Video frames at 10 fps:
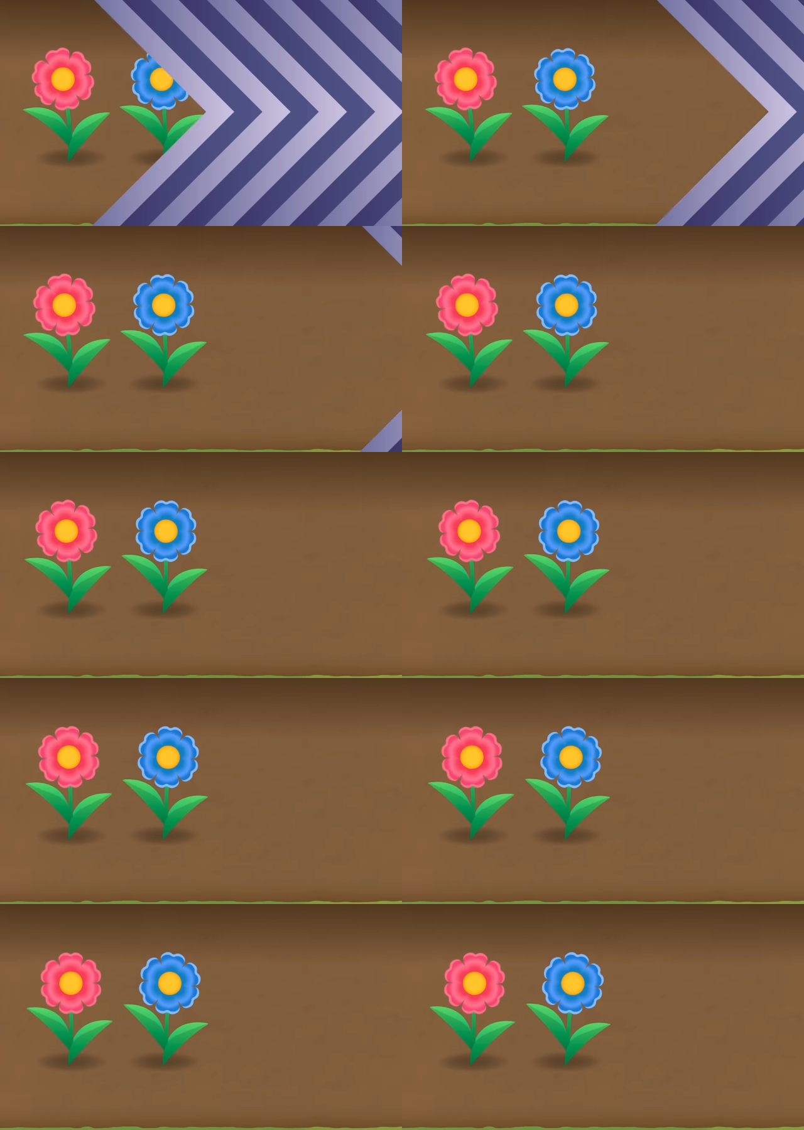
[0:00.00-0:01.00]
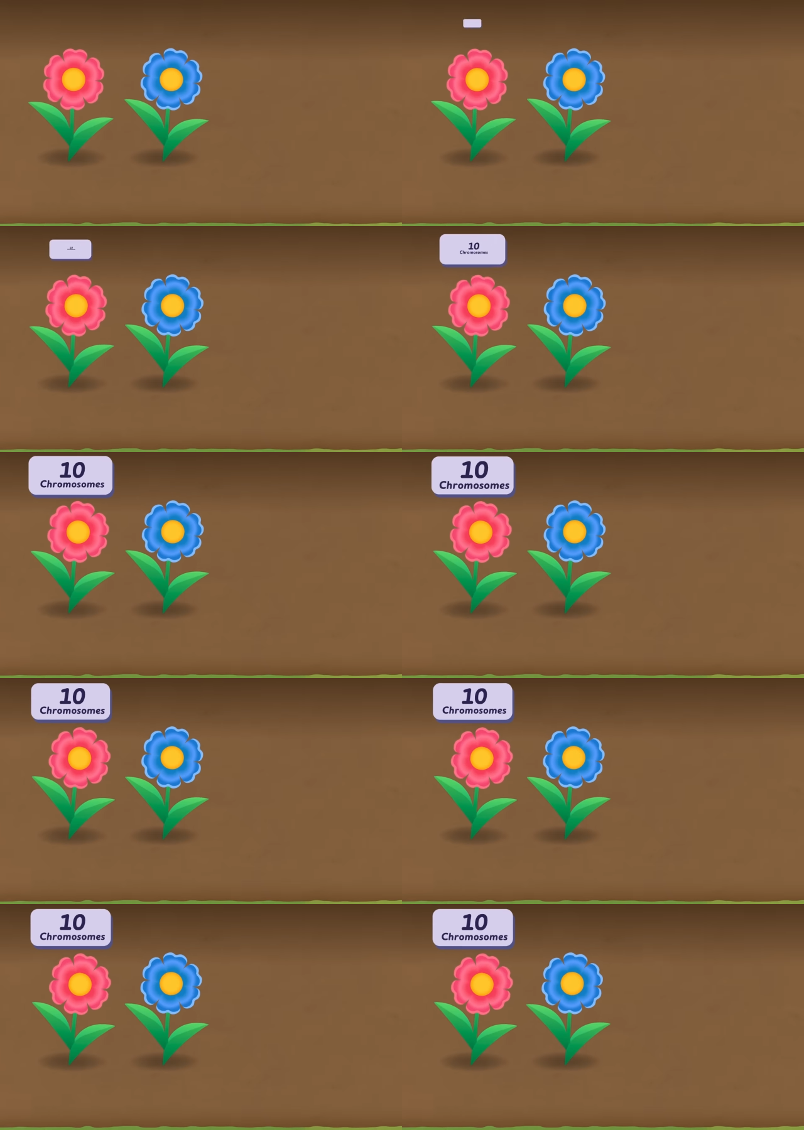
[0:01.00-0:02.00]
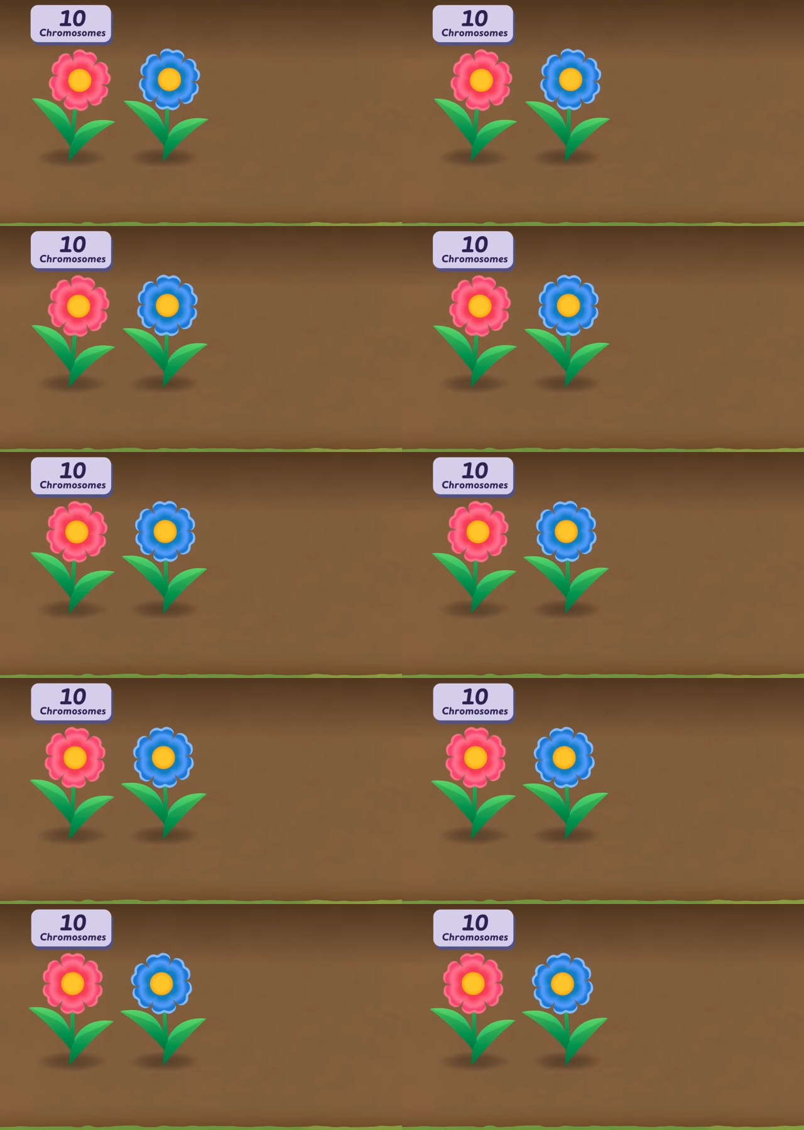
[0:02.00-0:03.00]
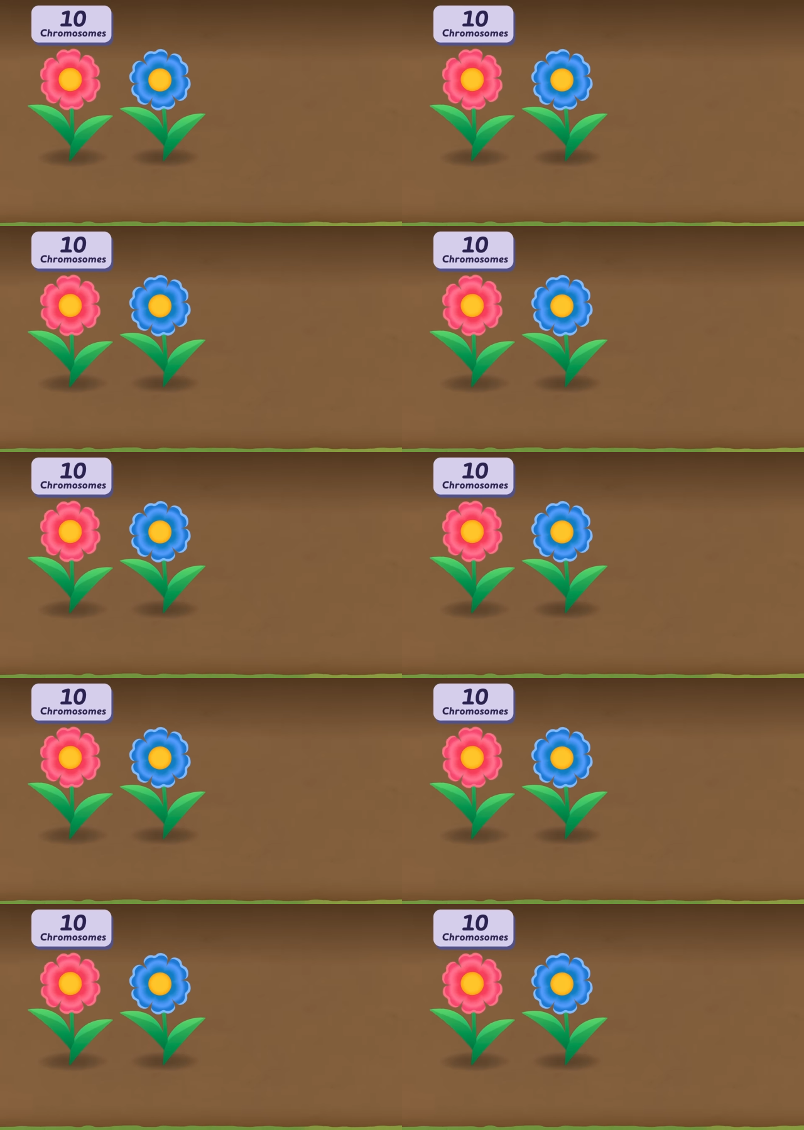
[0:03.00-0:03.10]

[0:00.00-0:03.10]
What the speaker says: Nobody's mouth can be seen.